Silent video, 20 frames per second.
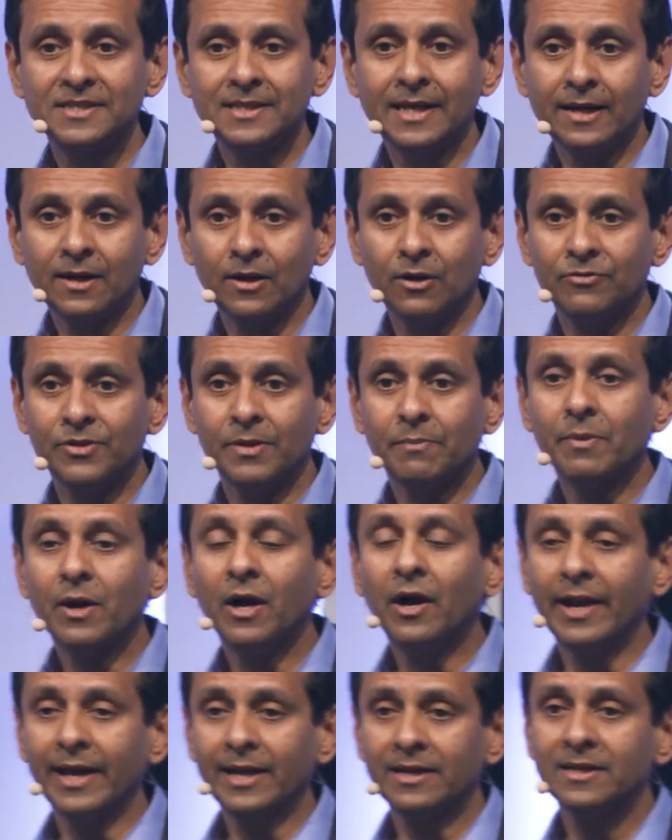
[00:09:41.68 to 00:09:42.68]
cycle of the
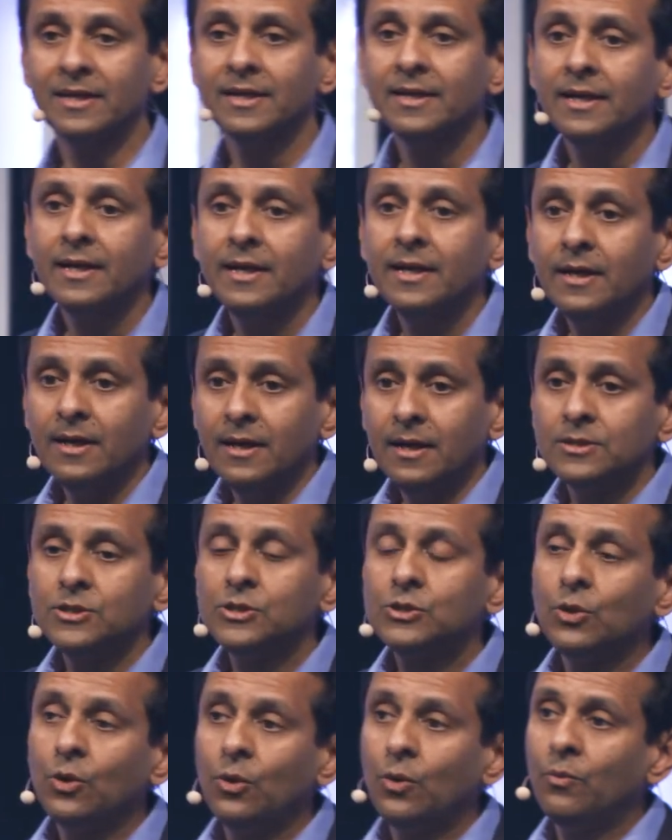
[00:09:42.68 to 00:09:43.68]
product.
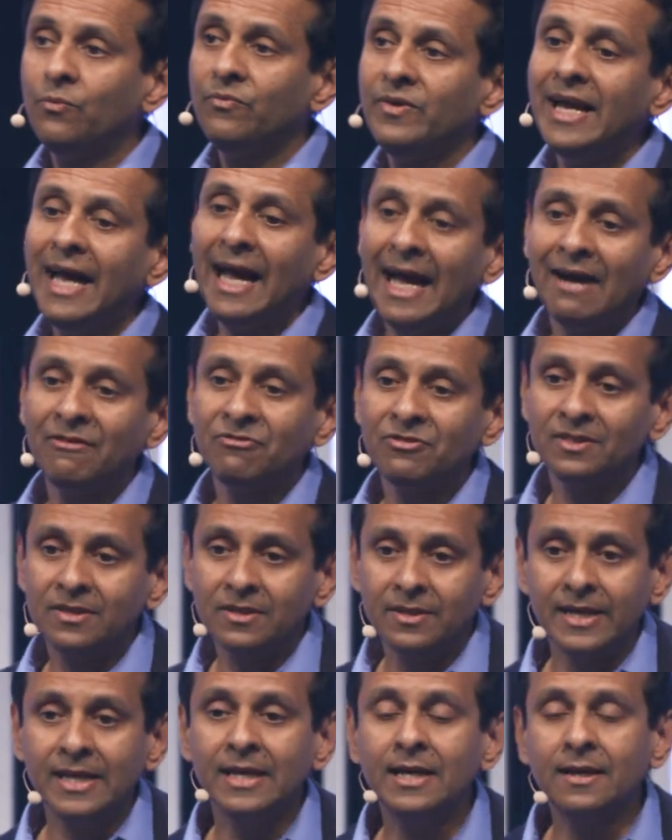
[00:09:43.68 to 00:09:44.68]
So we have
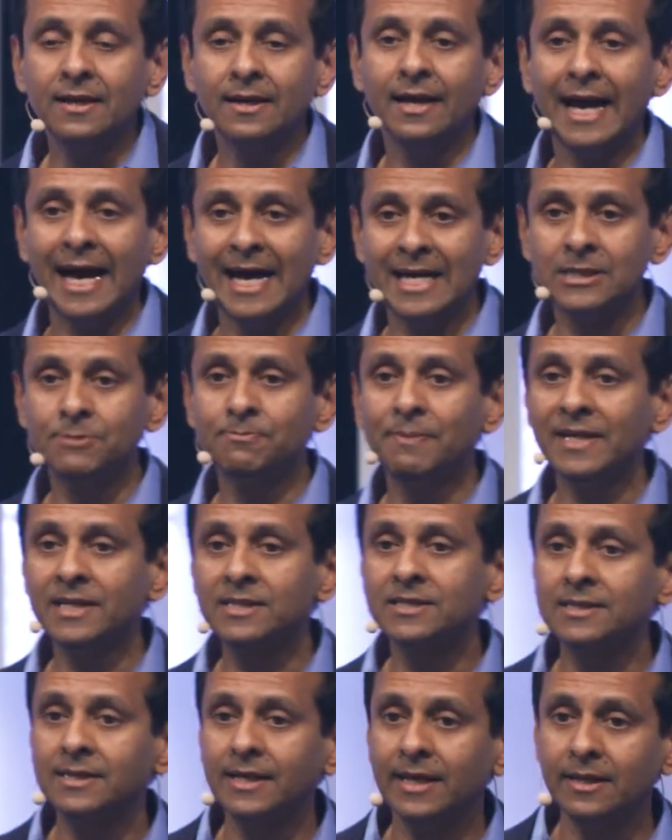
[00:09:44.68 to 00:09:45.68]
three
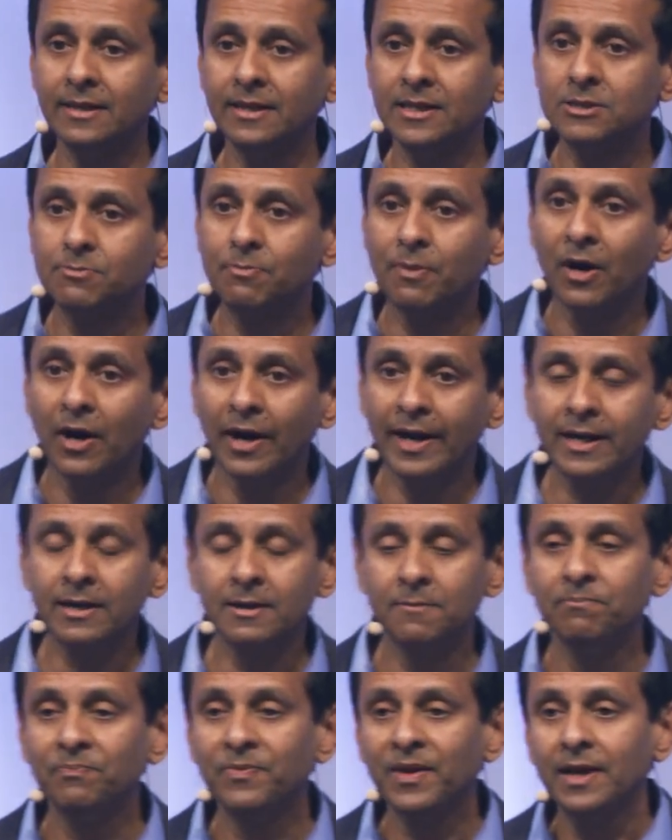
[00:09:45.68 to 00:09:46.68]
aspects in this
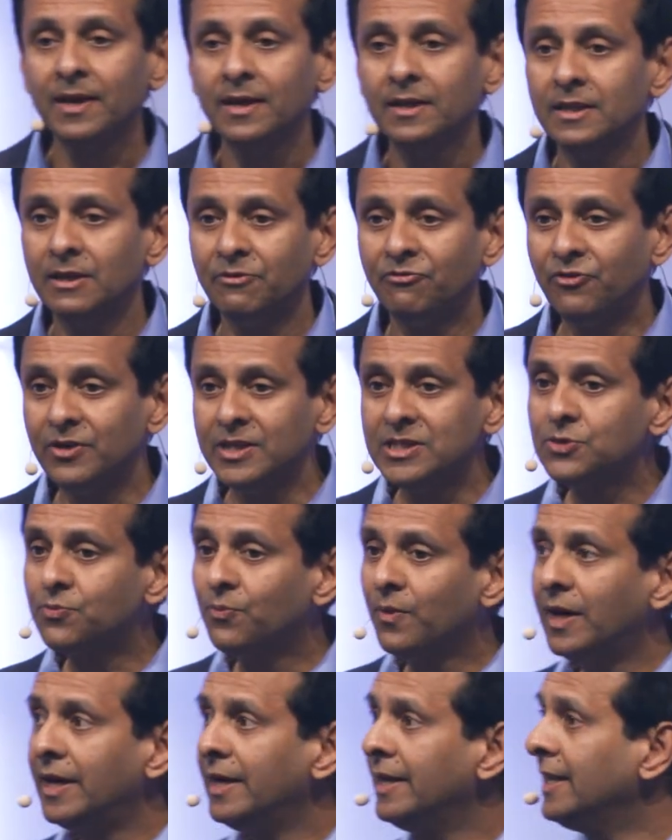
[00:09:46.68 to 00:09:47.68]
product. The first
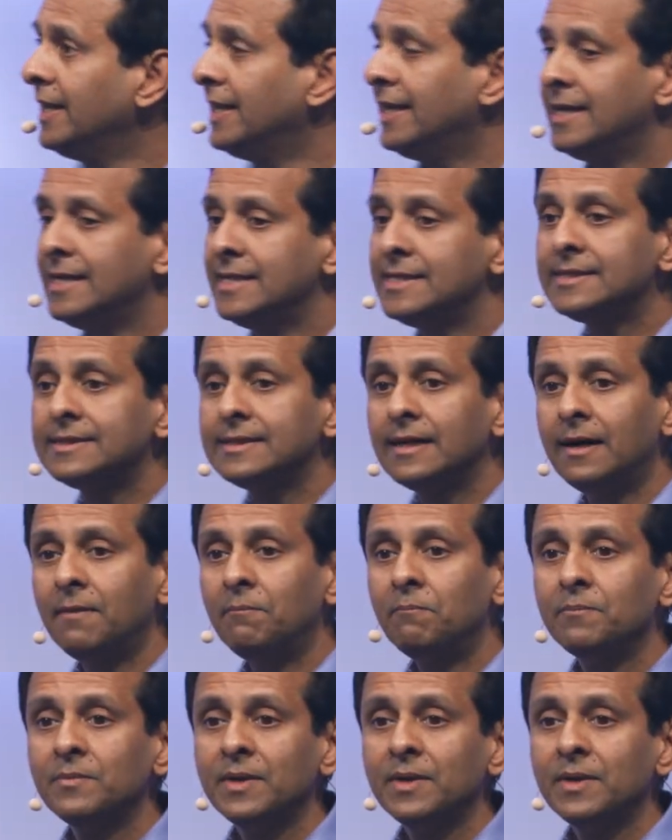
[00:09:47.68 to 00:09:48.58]
one is um,